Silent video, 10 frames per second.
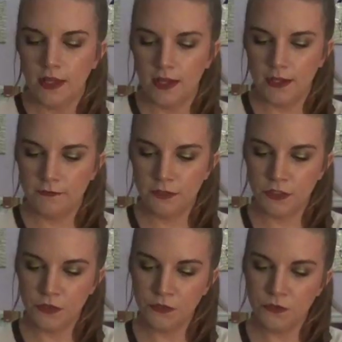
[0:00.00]
I have
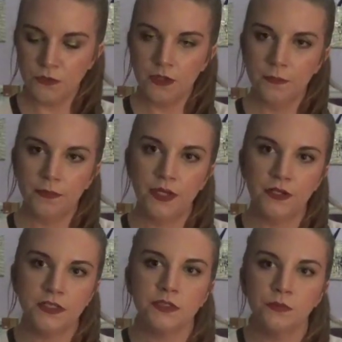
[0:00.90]
two
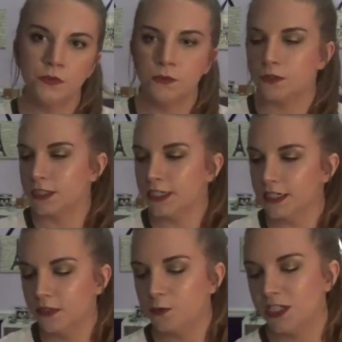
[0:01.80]
Paris Amour,
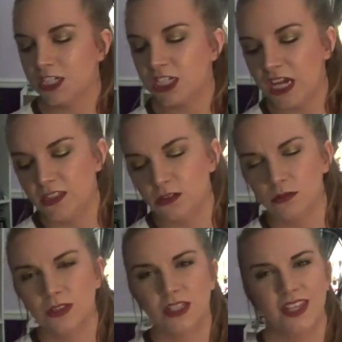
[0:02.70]
which I
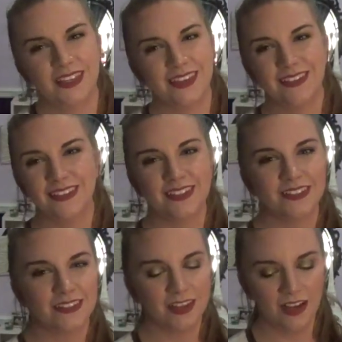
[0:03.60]
don't really like that
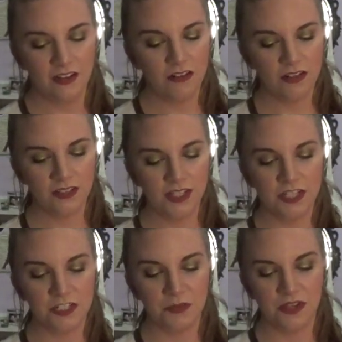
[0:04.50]
scent. I honestly
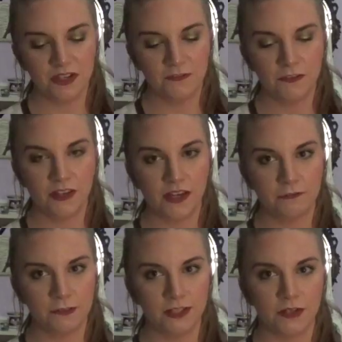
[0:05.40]
just bought it for the
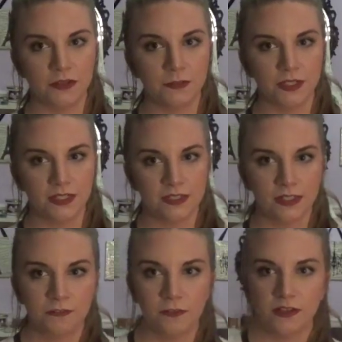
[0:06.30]
Eiffel Tower because
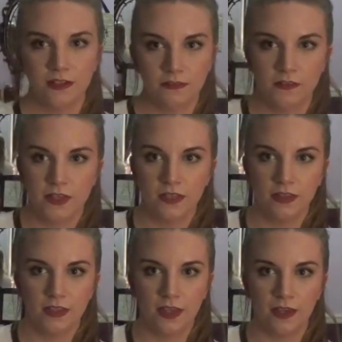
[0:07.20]
I freaking love it.
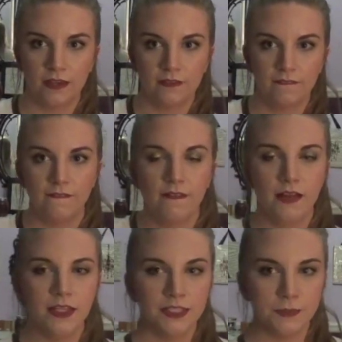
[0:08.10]
Like, hey,
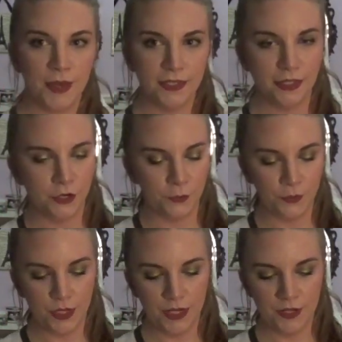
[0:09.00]
it's back there. But